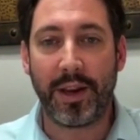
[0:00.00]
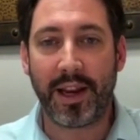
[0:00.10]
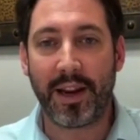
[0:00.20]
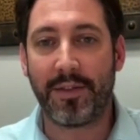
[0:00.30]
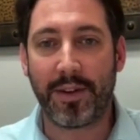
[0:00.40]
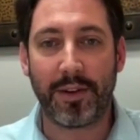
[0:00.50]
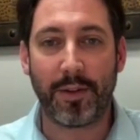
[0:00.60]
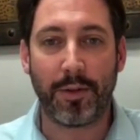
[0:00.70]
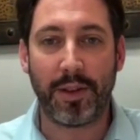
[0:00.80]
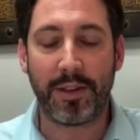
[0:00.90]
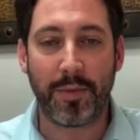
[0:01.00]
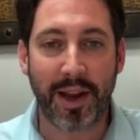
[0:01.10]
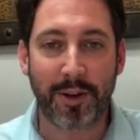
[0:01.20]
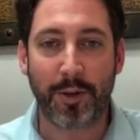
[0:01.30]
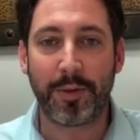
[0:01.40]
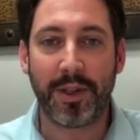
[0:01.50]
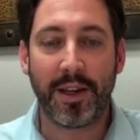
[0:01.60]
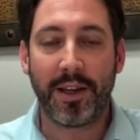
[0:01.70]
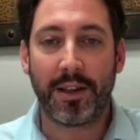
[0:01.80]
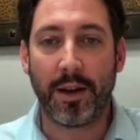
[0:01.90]
we have and all these microbes
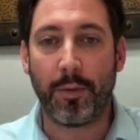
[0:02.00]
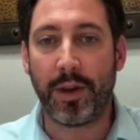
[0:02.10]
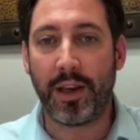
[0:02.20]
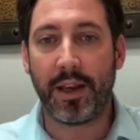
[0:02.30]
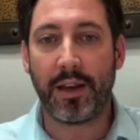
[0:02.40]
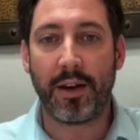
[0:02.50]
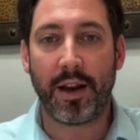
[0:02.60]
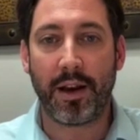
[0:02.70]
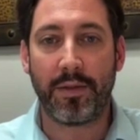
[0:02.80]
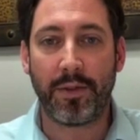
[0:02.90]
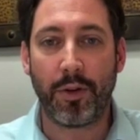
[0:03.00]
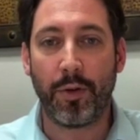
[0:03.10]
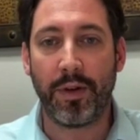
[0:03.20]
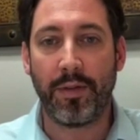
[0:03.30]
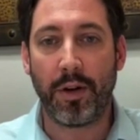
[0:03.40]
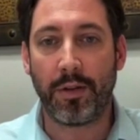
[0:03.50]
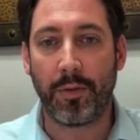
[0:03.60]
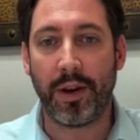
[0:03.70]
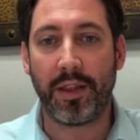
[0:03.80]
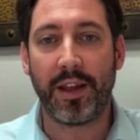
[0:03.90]
that we have
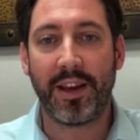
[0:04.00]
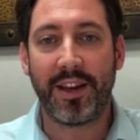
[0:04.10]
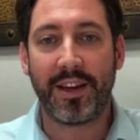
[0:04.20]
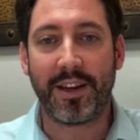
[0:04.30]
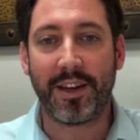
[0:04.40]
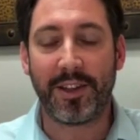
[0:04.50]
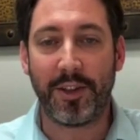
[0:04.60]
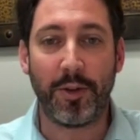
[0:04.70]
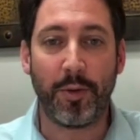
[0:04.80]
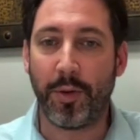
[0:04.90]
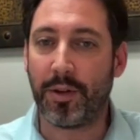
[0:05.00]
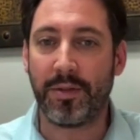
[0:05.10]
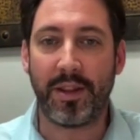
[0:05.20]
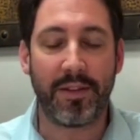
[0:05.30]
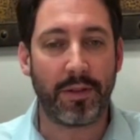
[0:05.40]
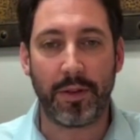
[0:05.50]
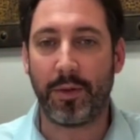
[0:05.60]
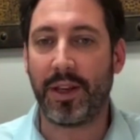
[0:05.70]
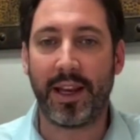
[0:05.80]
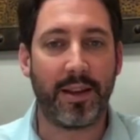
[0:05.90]
co-evolved with, you will
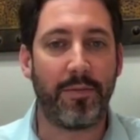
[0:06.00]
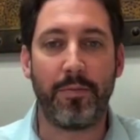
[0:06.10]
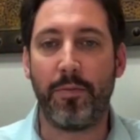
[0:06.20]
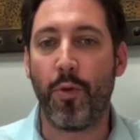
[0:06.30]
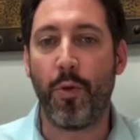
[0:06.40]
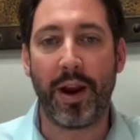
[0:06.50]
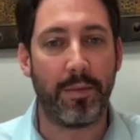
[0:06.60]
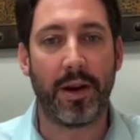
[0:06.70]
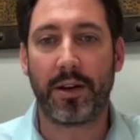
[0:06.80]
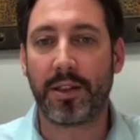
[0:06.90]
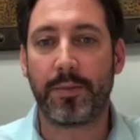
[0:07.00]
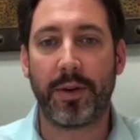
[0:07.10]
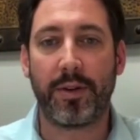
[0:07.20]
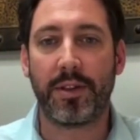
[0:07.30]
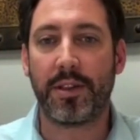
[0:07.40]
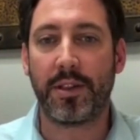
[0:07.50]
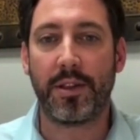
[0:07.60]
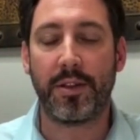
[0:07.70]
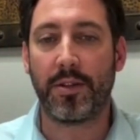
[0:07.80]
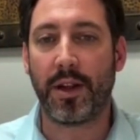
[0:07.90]
definitely get a way better experience
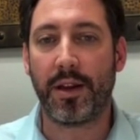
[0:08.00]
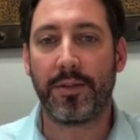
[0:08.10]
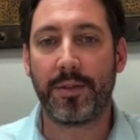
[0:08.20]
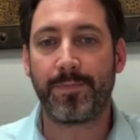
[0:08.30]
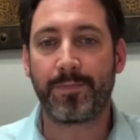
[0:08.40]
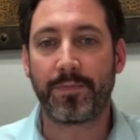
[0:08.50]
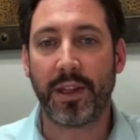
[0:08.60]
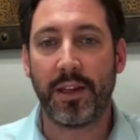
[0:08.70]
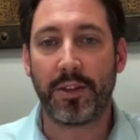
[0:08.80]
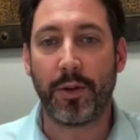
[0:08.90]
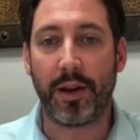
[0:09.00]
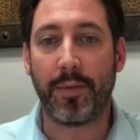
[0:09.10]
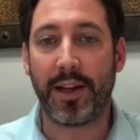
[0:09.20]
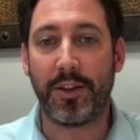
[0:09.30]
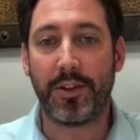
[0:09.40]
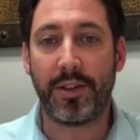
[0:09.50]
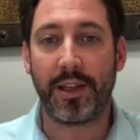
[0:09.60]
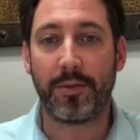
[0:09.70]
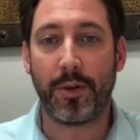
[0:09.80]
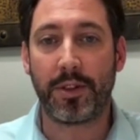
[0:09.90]
in your life. So I invite you
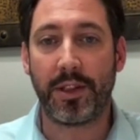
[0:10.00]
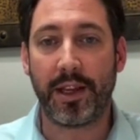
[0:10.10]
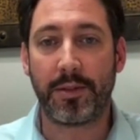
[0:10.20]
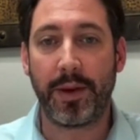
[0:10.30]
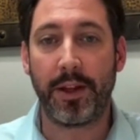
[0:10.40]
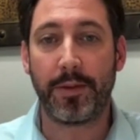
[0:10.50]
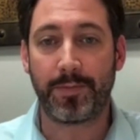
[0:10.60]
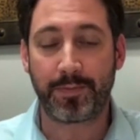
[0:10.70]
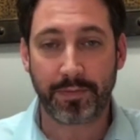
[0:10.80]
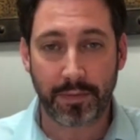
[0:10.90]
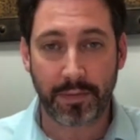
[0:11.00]
to watch the next video.